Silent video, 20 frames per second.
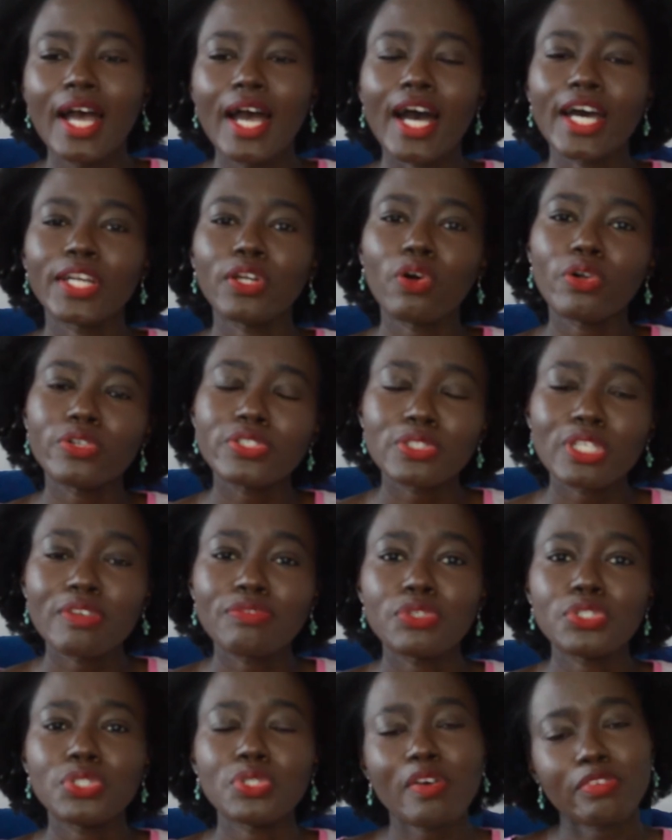And also, if
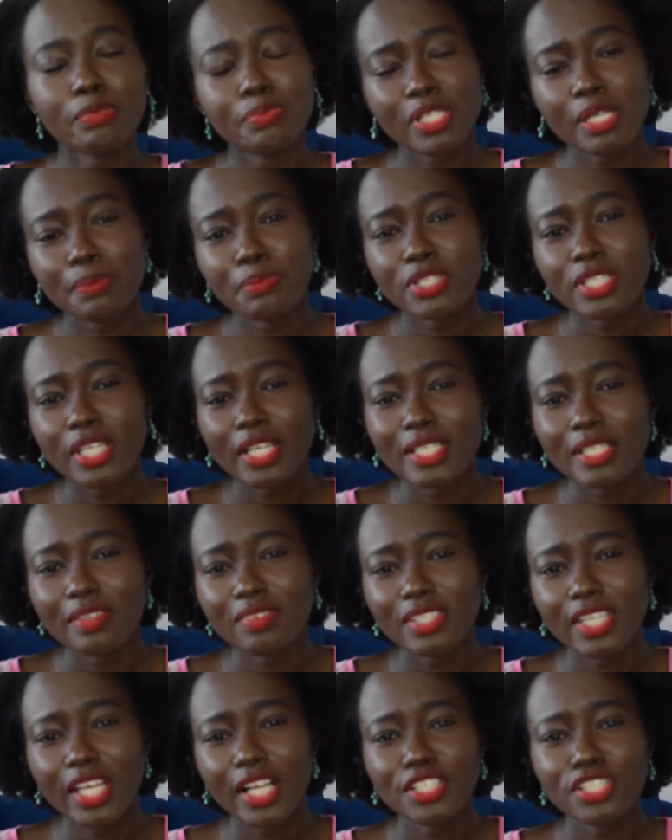you do have to put in a protective
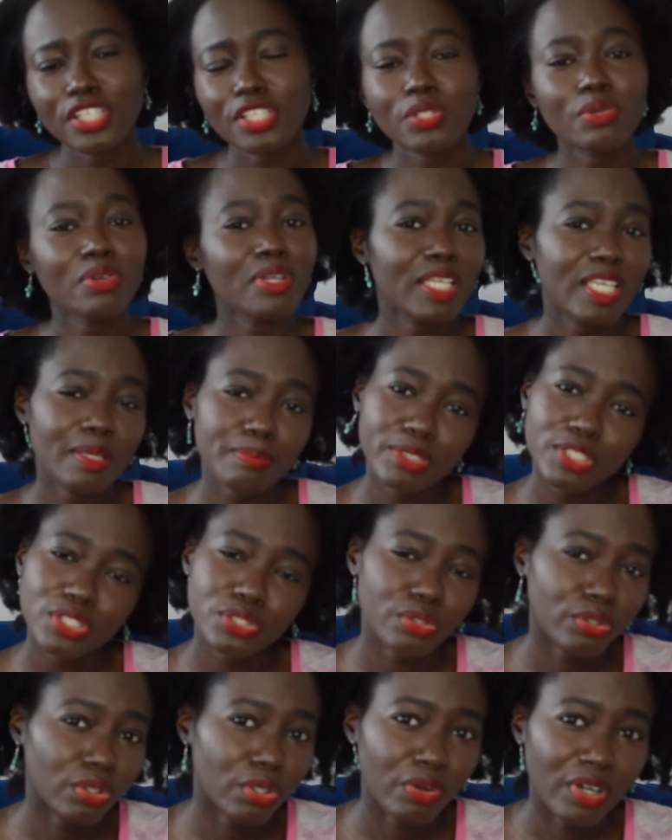style, just don't keep it
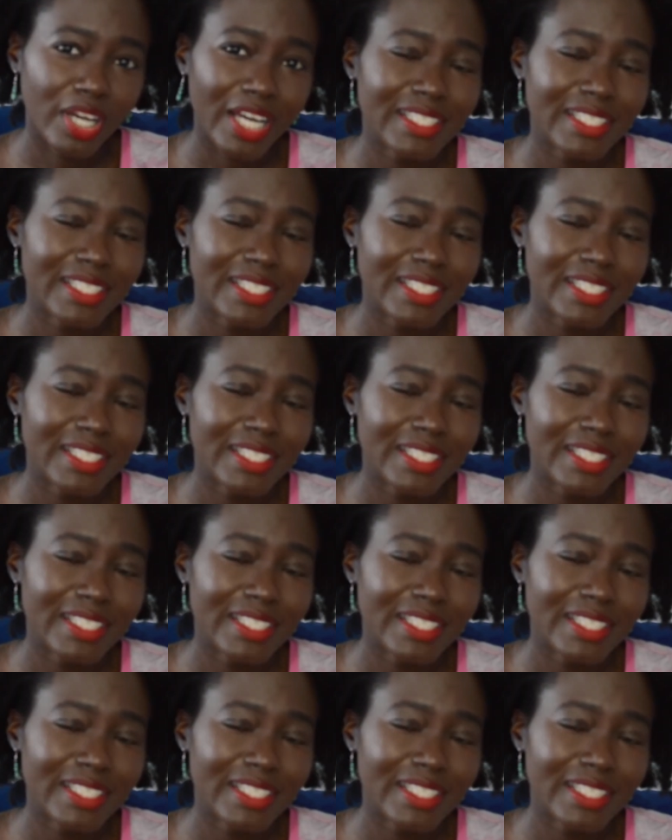too long.